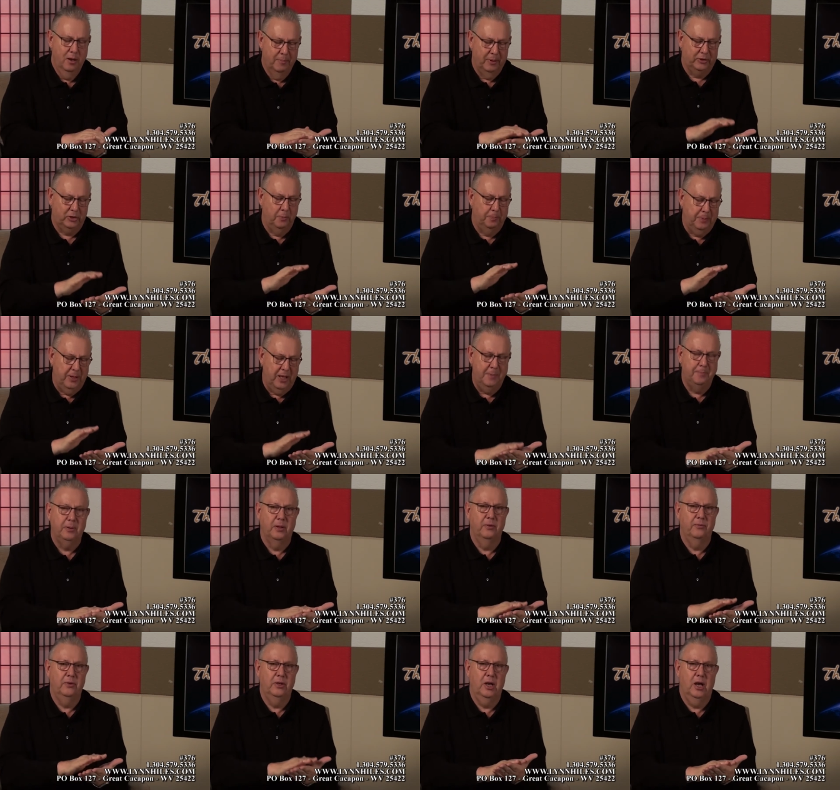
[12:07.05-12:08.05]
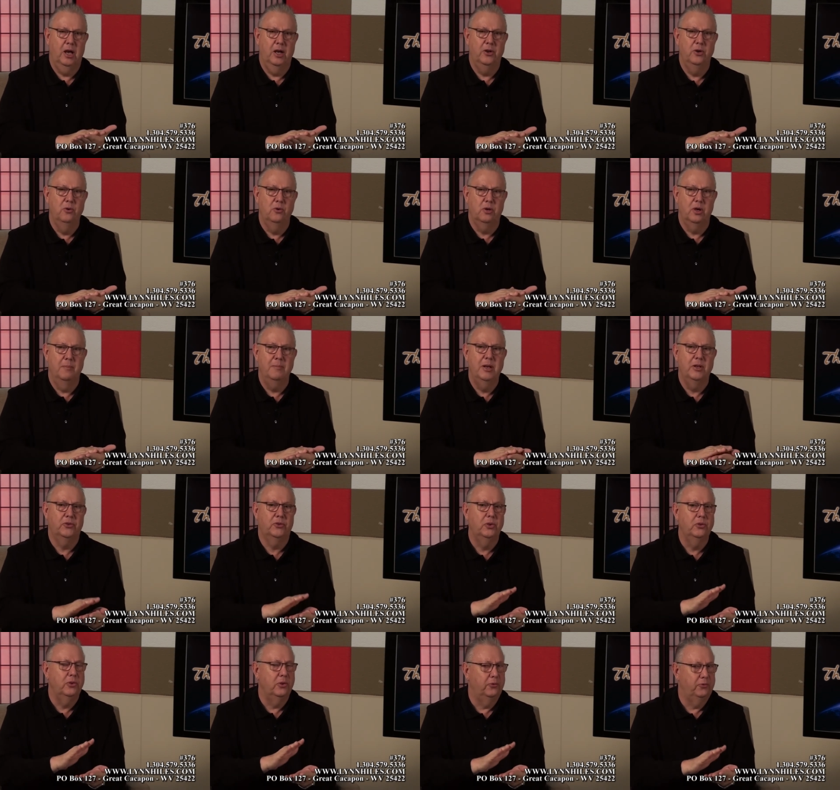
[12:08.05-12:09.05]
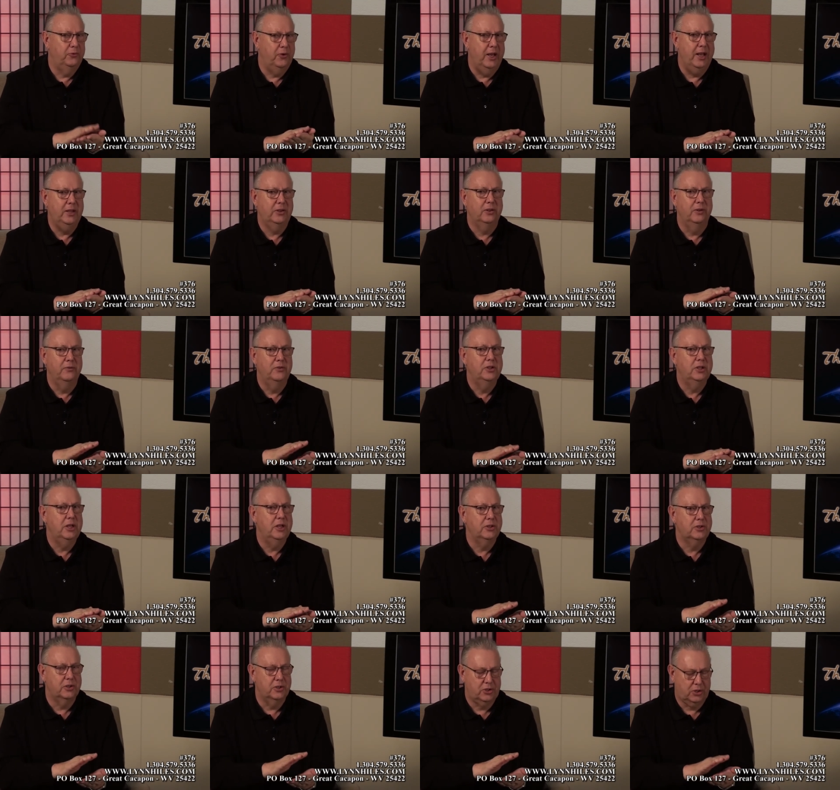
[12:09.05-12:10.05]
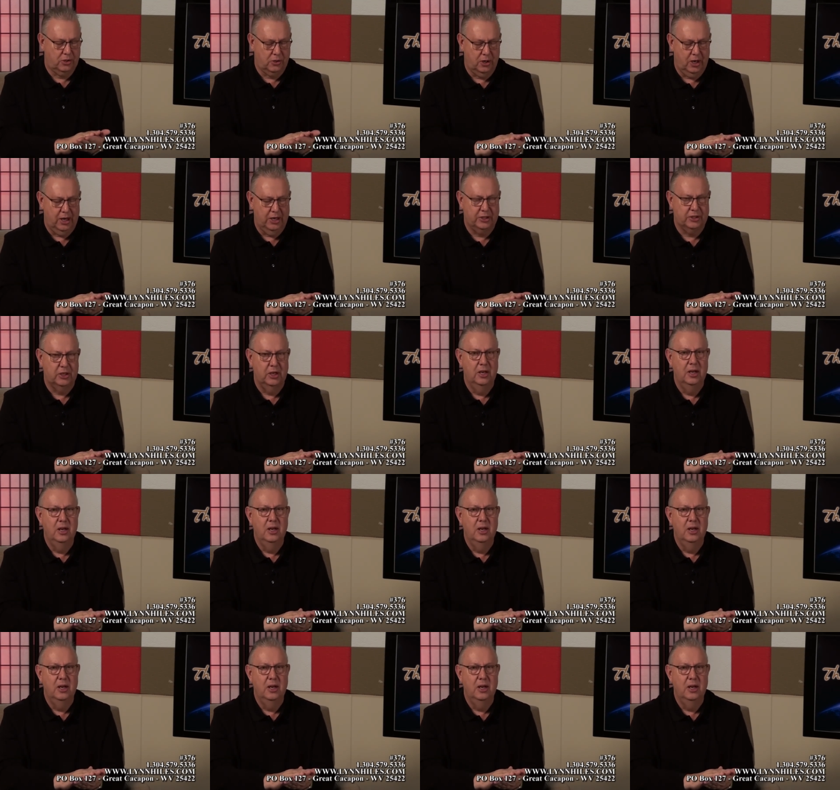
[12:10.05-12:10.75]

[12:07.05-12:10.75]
but the people of God who come in through the faith of Jesus Christ.